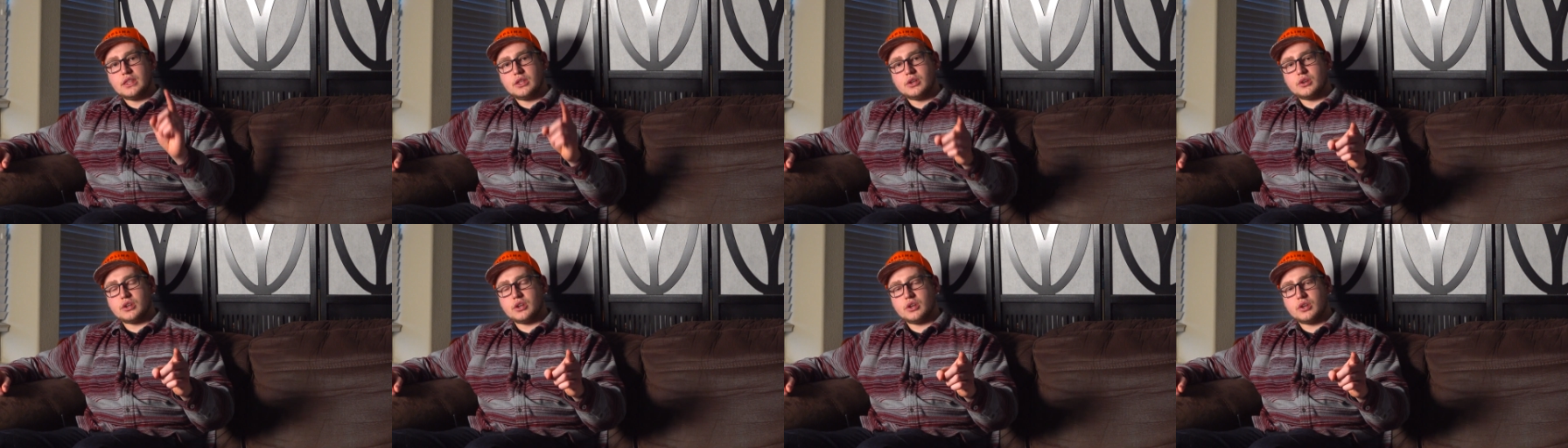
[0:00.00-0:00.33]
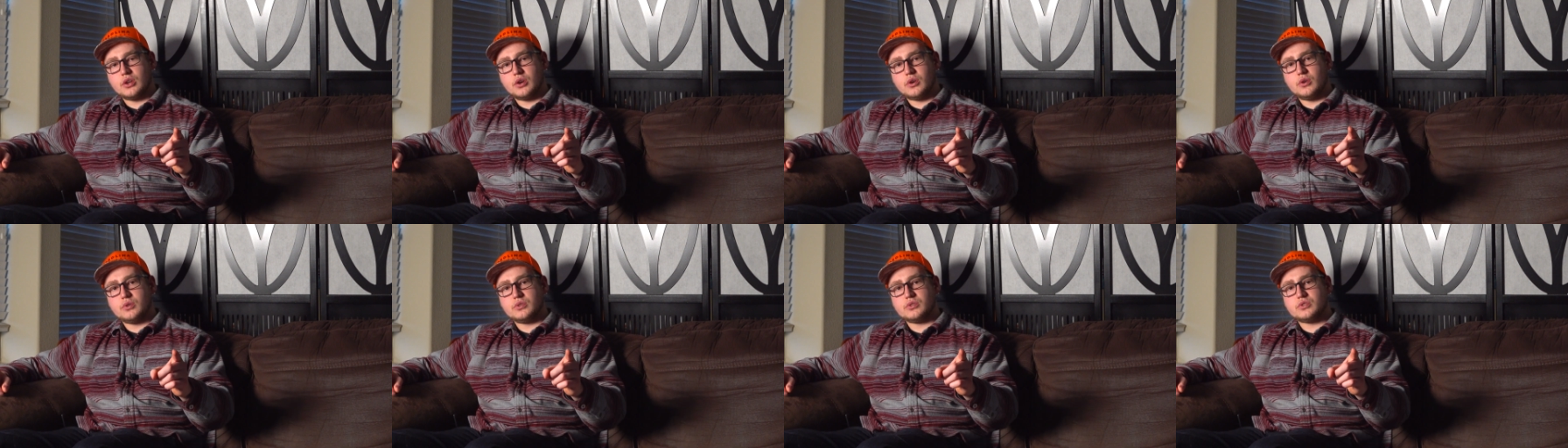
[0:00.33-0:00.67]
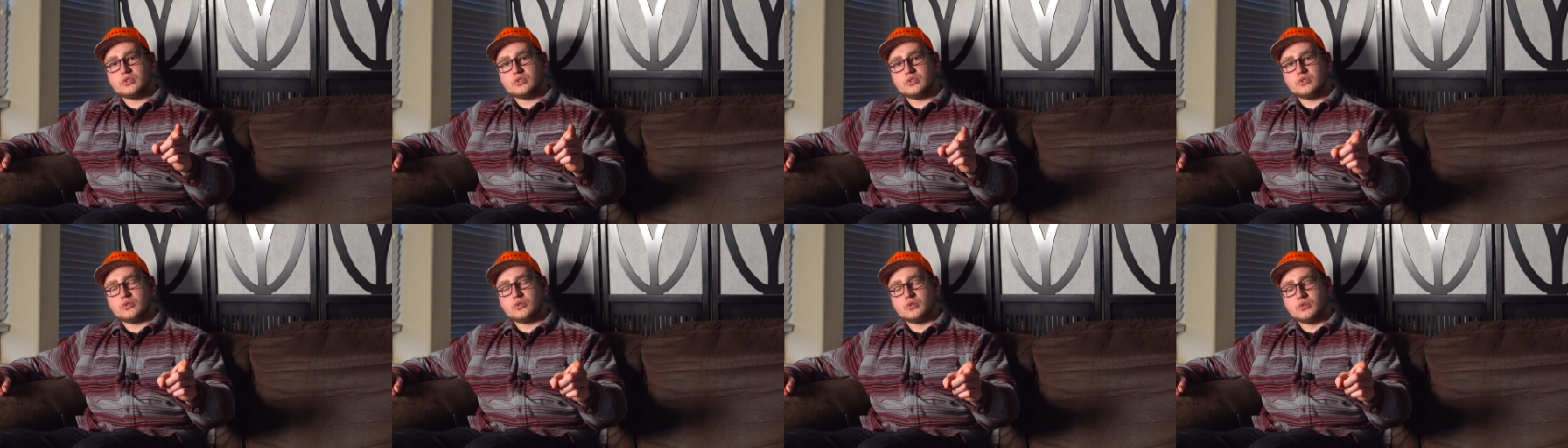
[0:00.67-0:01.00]
you can go
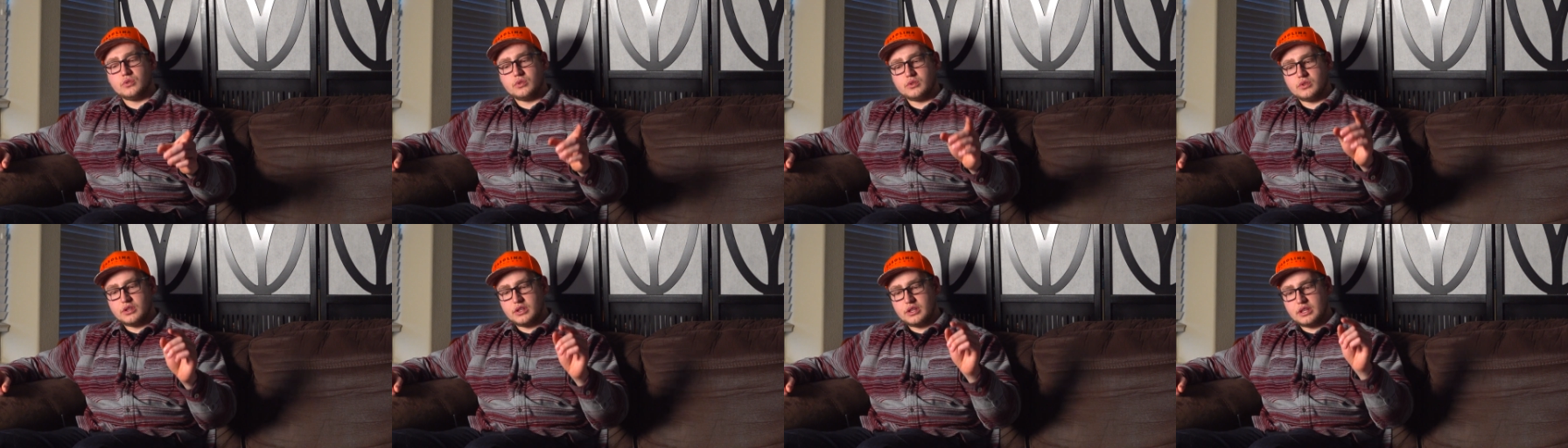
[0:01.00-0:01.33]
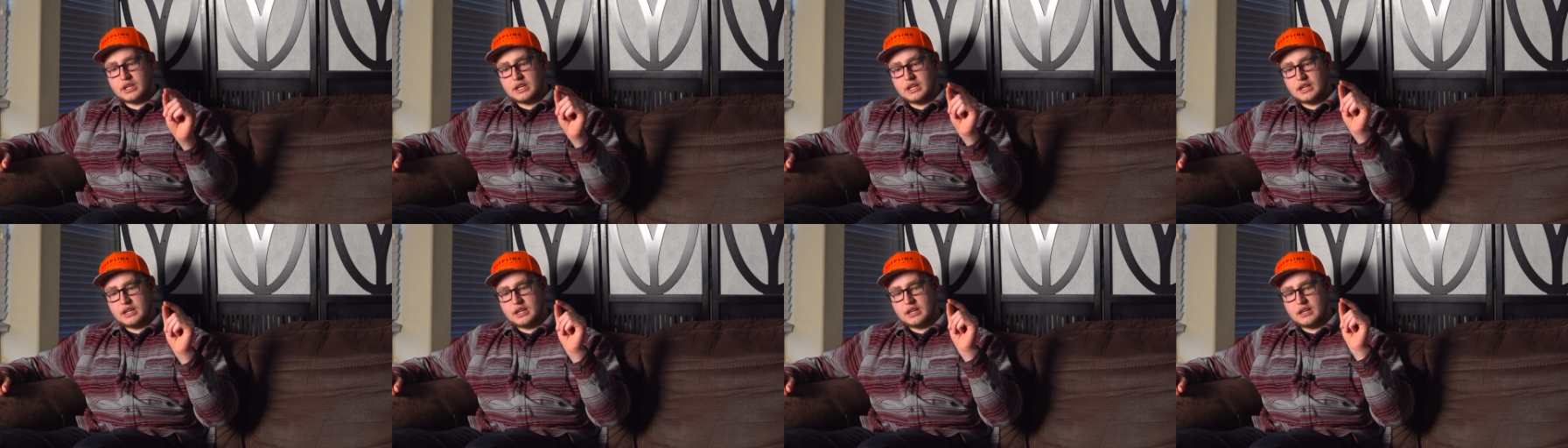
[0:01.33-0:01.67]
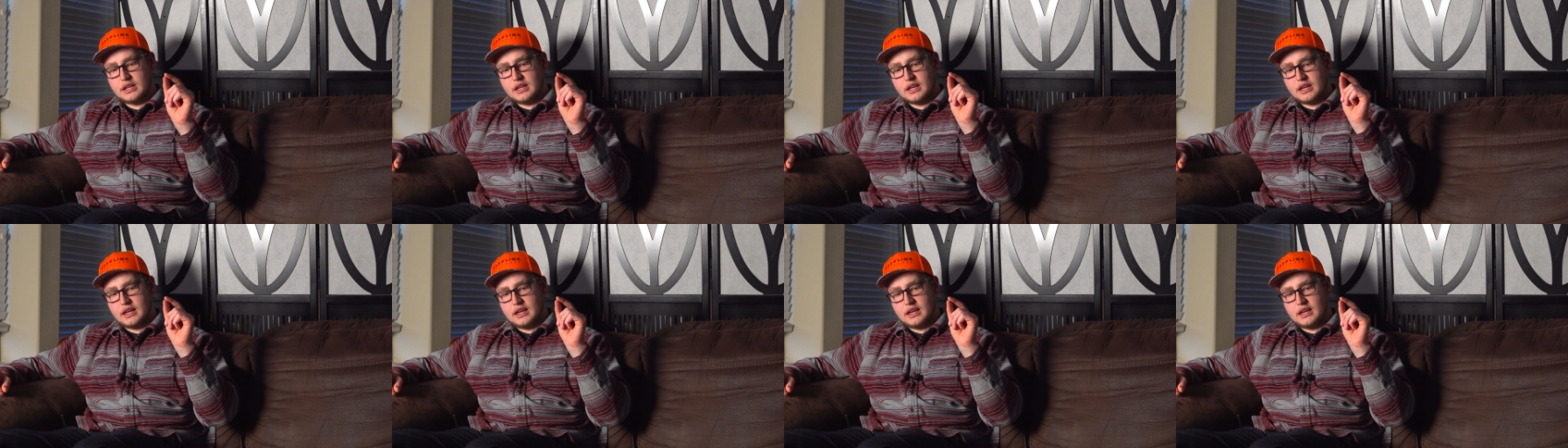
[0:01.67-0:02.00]
to
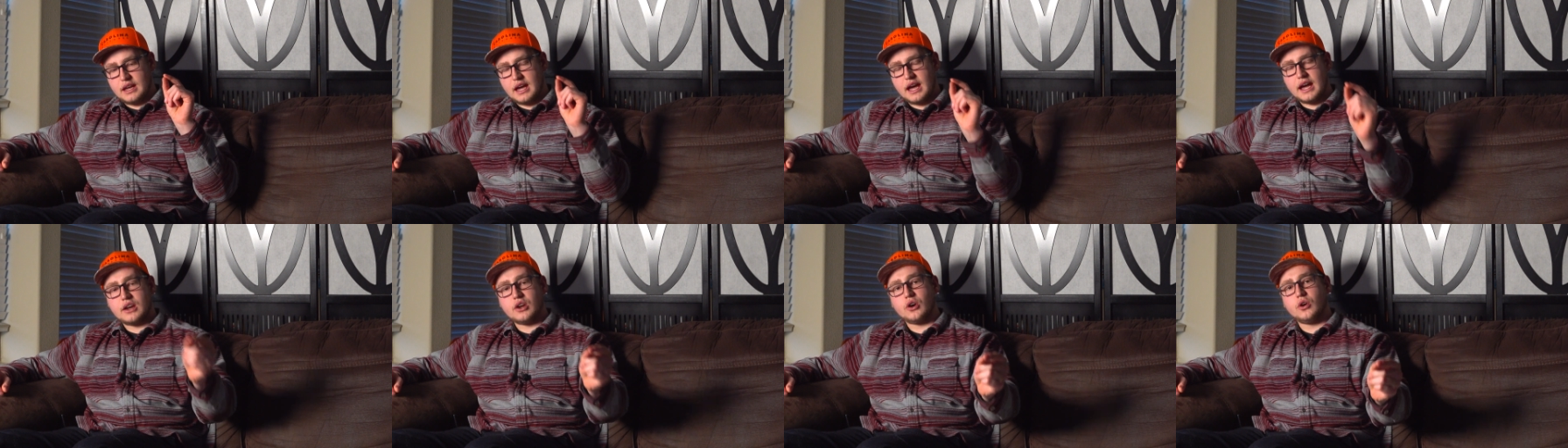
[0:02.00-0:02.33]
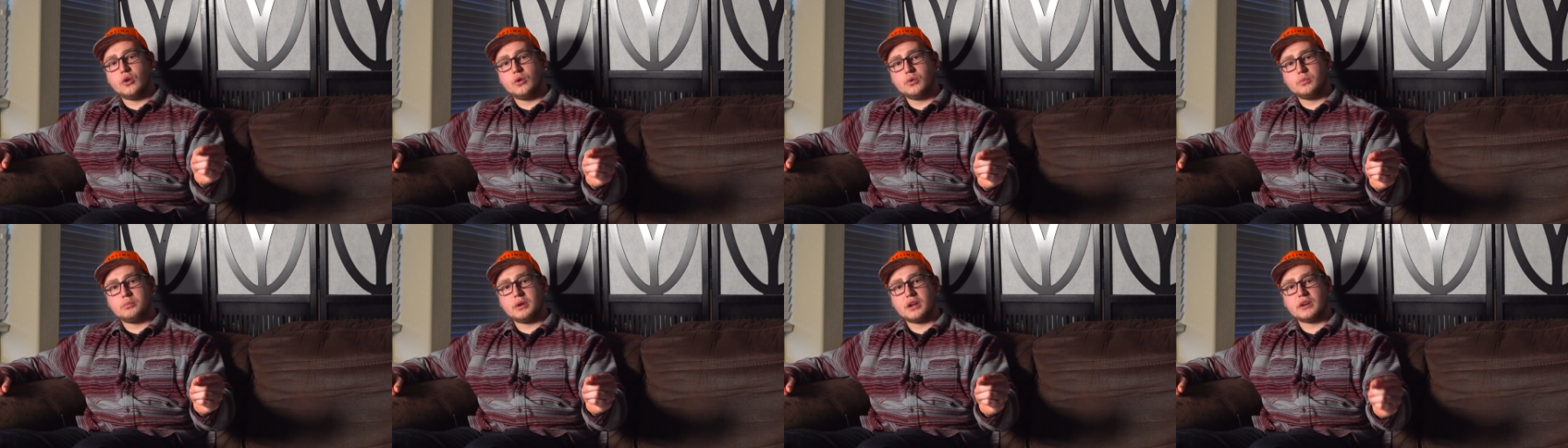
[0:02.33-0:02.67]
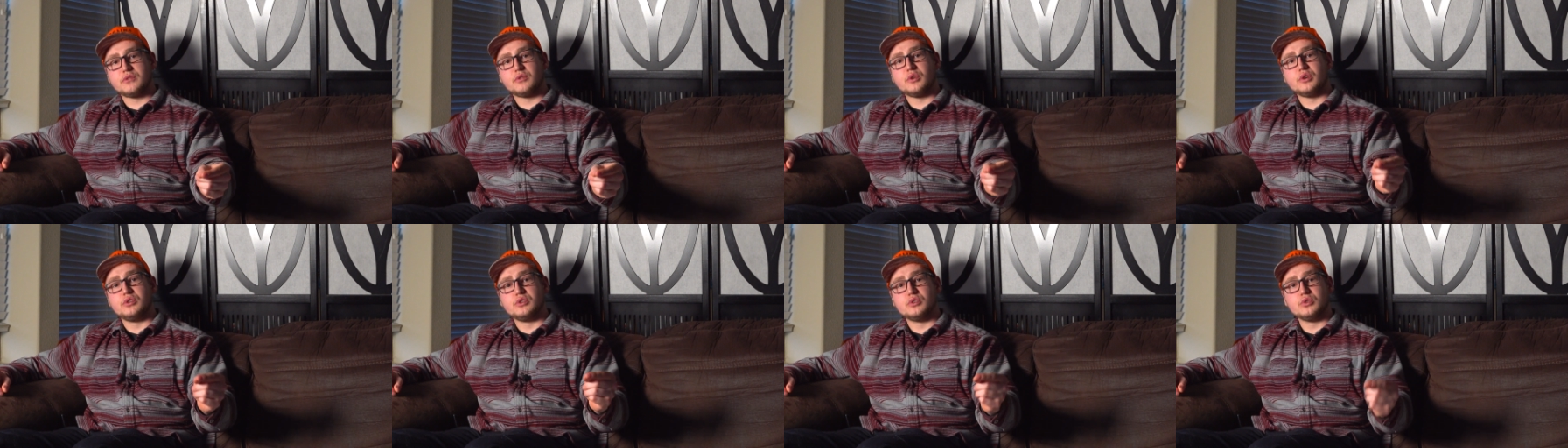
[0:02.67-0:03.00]
the Idaho
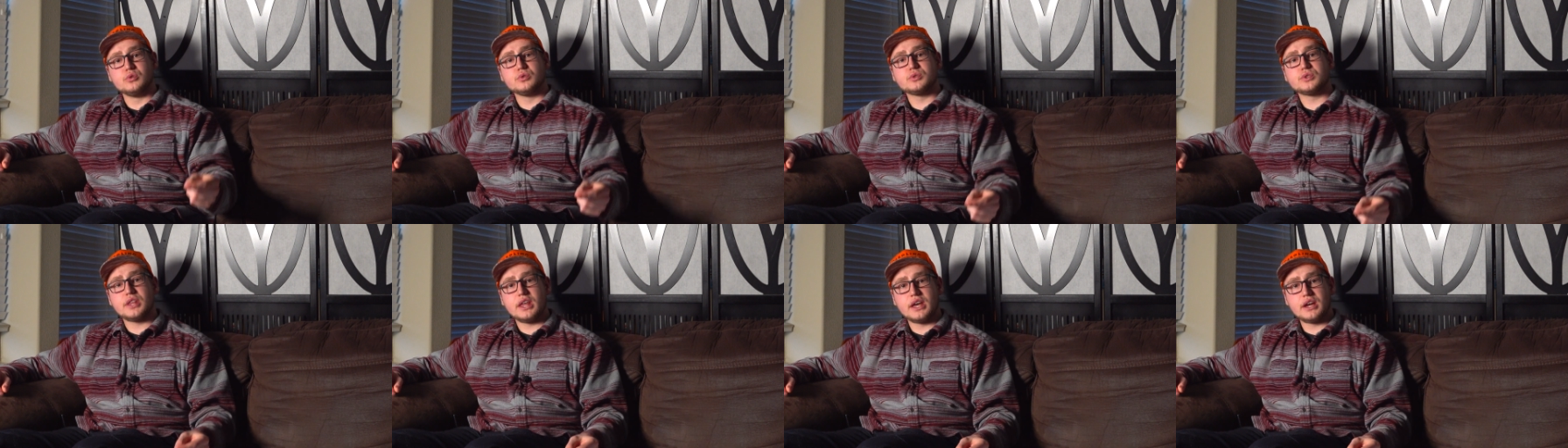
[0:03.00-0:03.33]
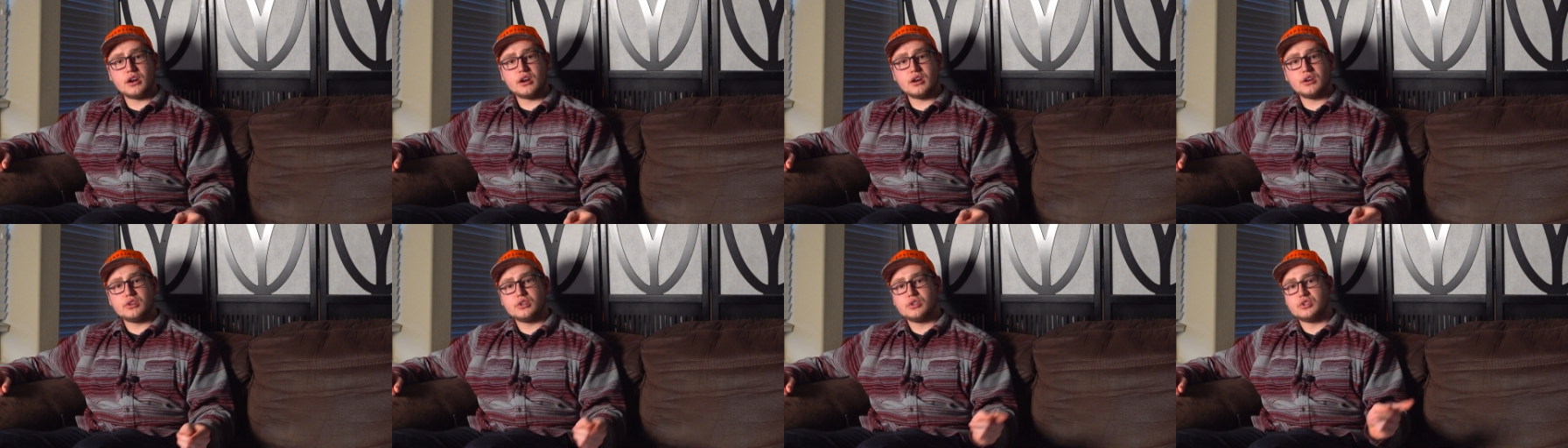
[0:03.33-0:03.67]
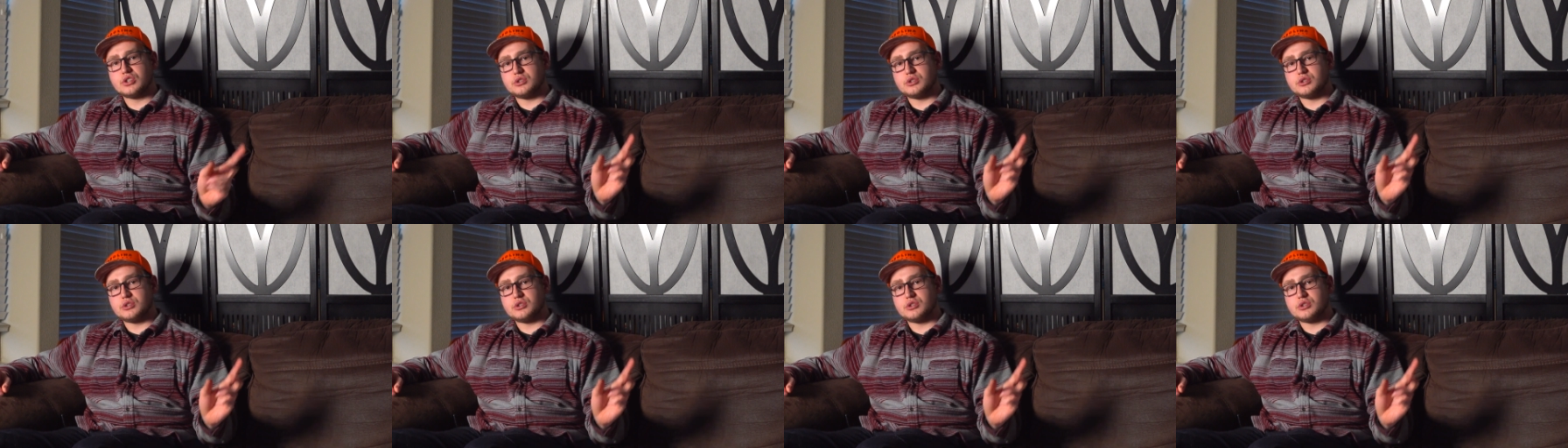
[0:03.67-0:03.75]
Bigfoot newsletter.